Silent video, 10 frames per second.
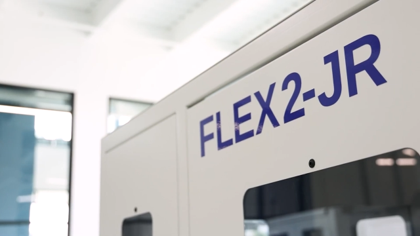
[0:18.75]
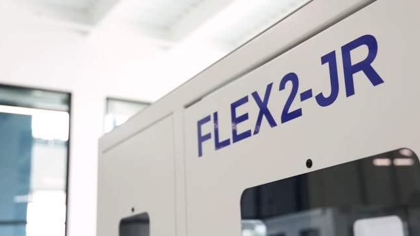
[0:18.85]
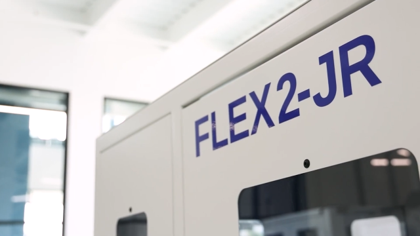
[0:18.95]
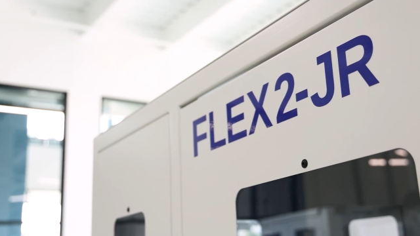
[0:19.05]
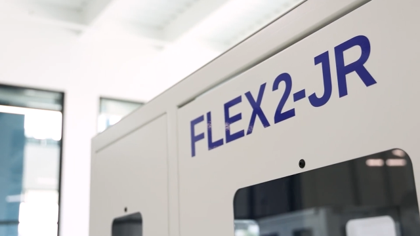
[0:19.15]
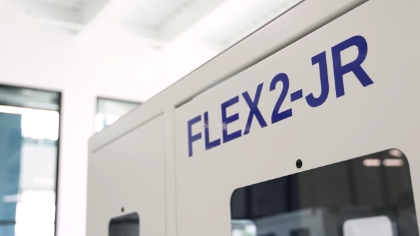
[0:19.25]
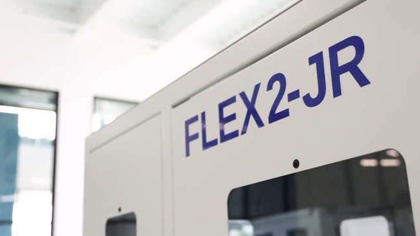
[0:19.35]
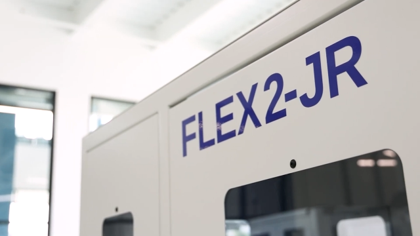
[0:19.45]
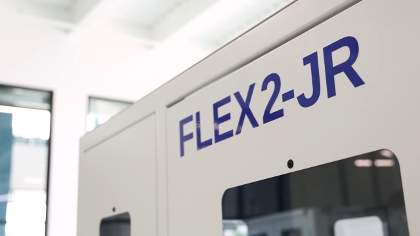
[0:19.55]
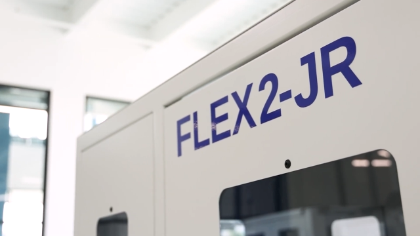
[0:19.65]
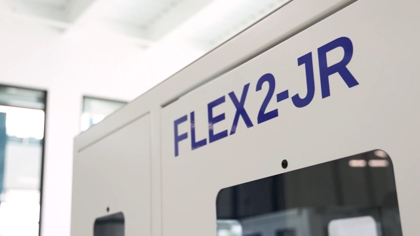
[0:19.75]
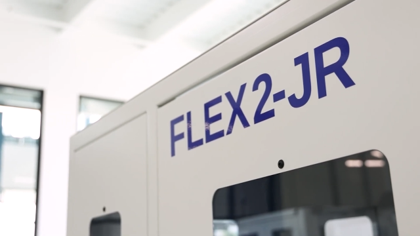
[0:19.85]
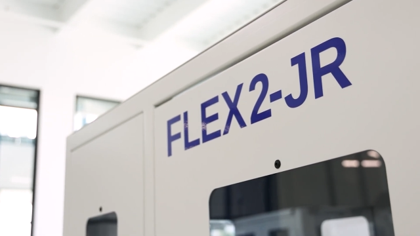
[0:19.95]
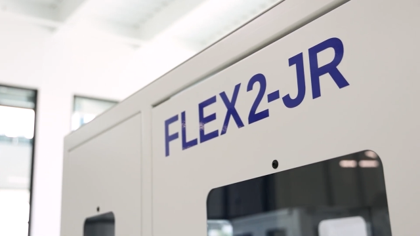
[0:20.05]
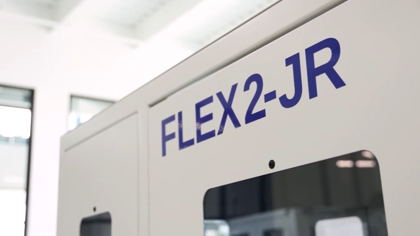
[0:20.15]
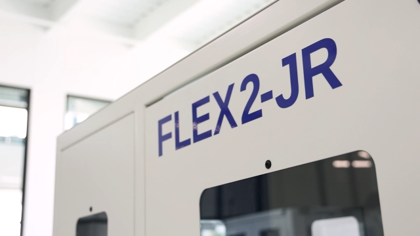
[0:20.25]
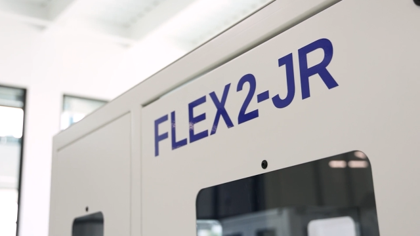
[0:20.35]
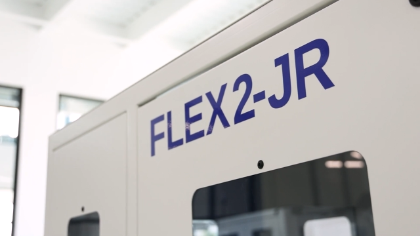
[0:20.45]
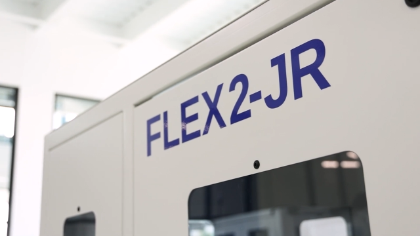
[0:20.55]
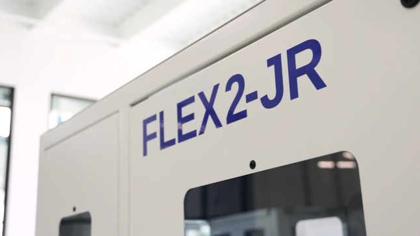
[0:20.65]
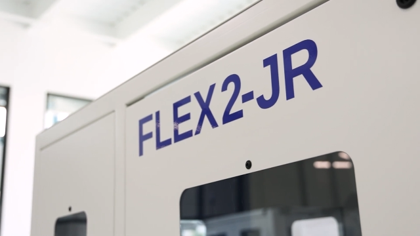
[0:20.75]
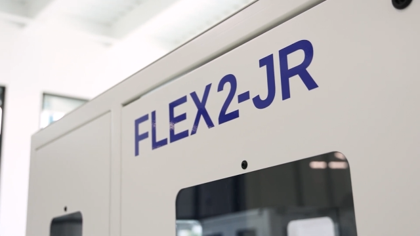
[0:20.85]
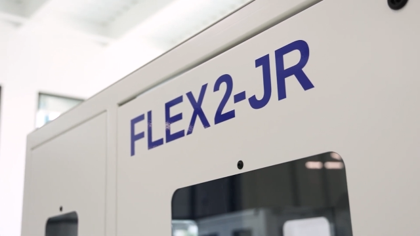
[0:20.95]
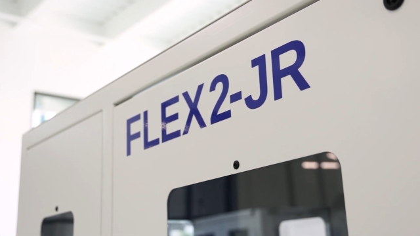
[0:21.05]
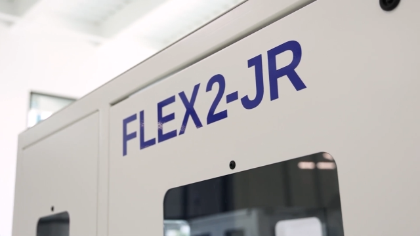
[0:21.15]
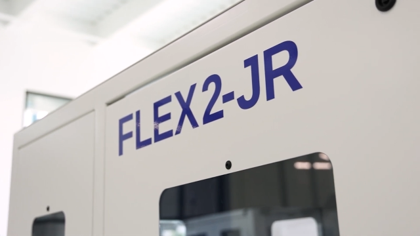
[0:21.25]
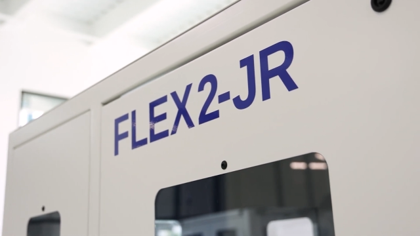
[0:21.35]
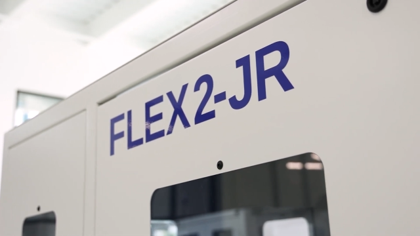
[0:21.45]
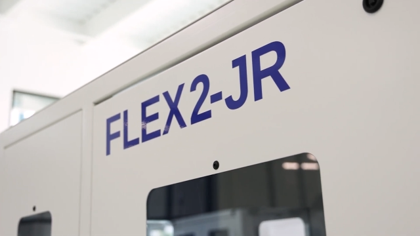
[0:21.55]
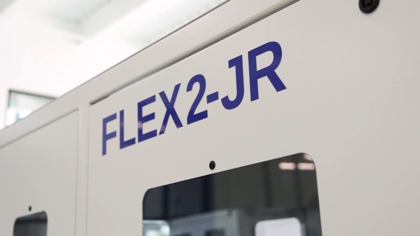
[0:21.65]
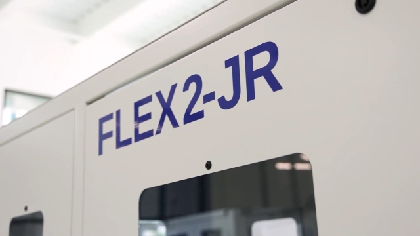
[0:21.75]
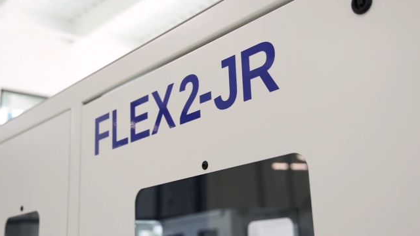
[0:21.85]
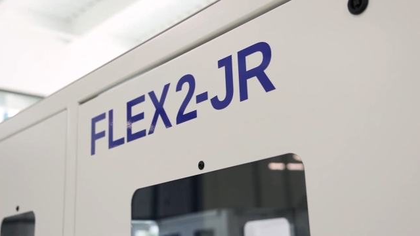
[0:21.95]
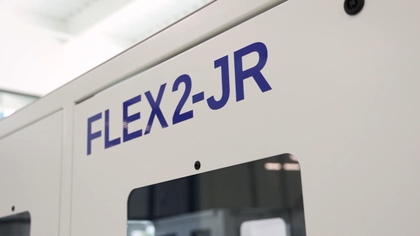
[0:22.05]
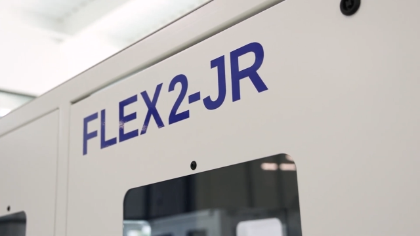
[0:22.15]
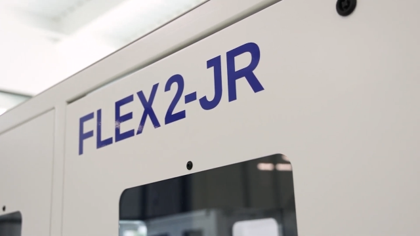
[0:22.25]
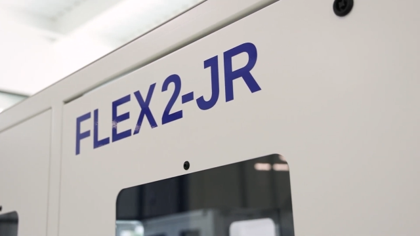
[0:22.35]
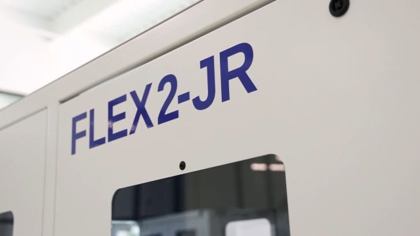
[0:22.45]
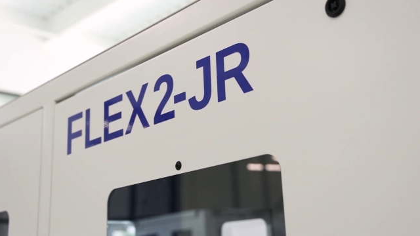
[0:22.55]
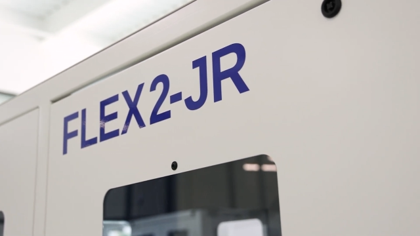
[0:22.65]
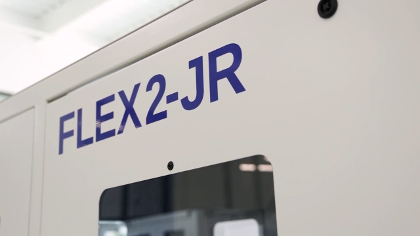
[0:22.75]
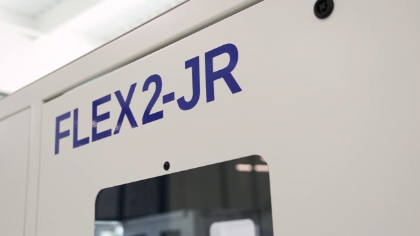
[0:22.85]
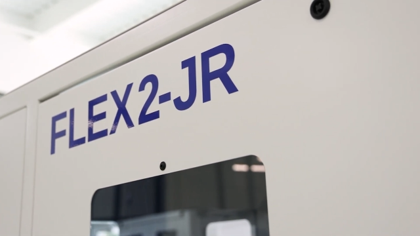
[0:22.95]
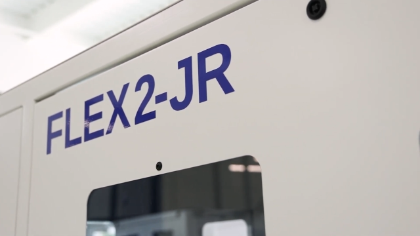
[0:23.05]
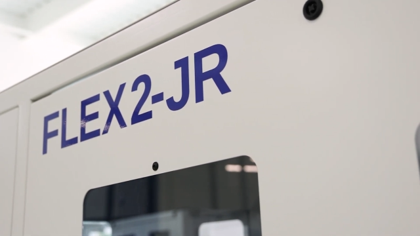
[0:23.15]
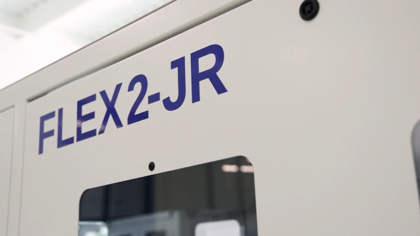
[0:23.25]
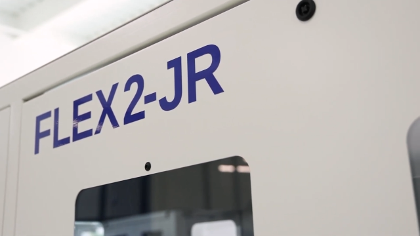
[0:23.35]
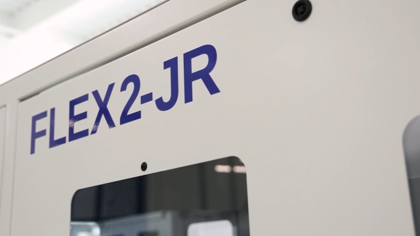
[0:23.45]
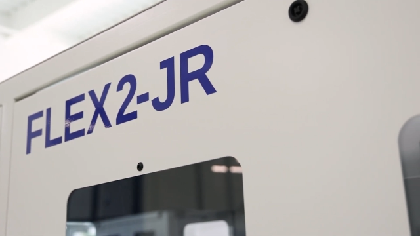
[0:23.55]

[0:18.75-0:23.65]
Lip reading: [unreadable: no face in view]